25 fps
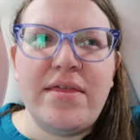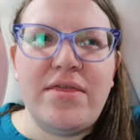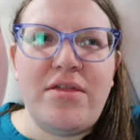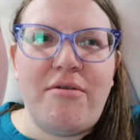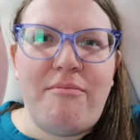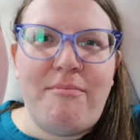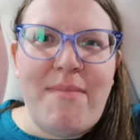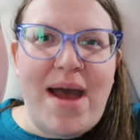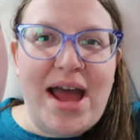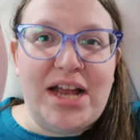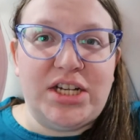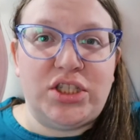the
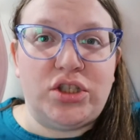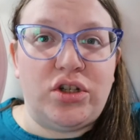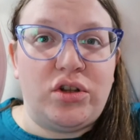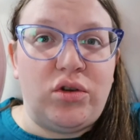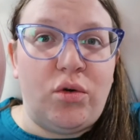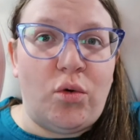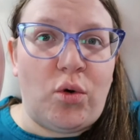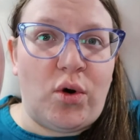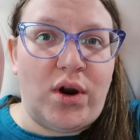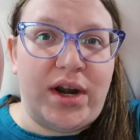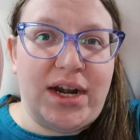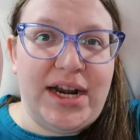
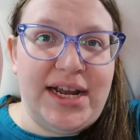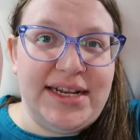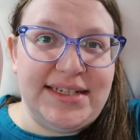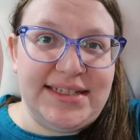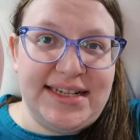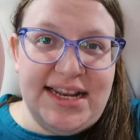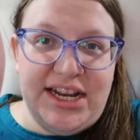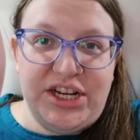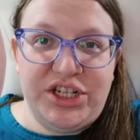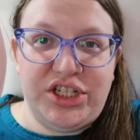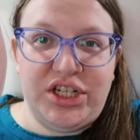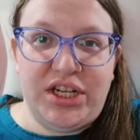magical
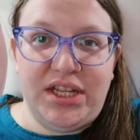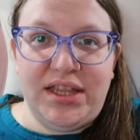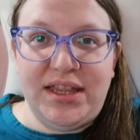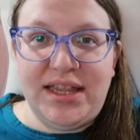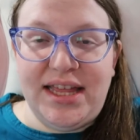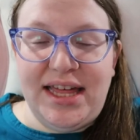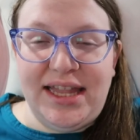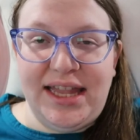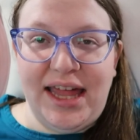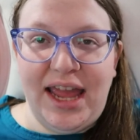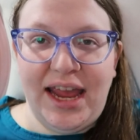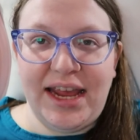organization
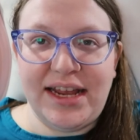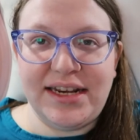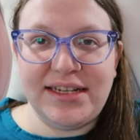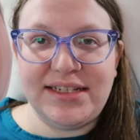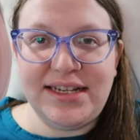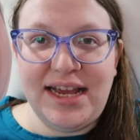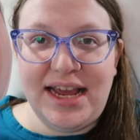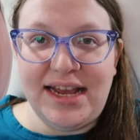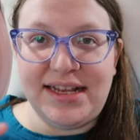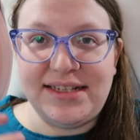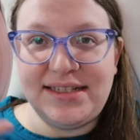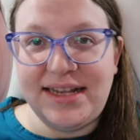that, like,
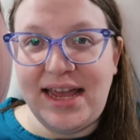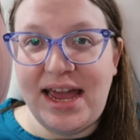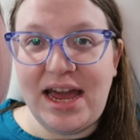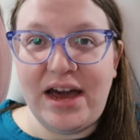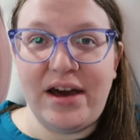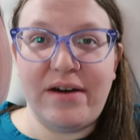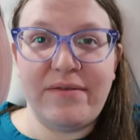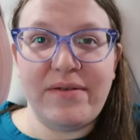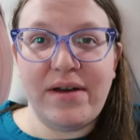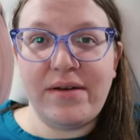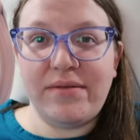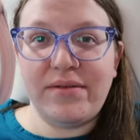takes
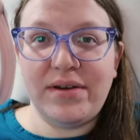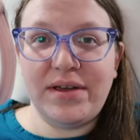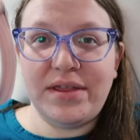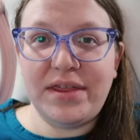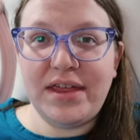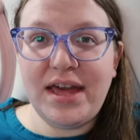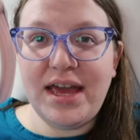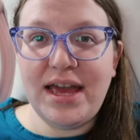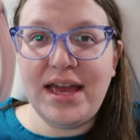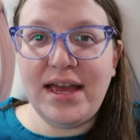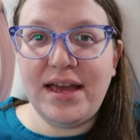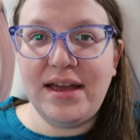care of
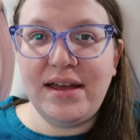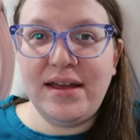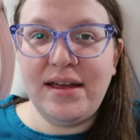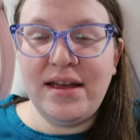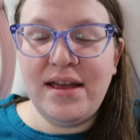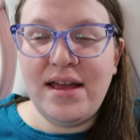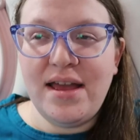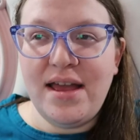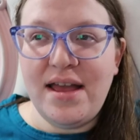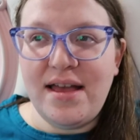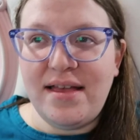everything,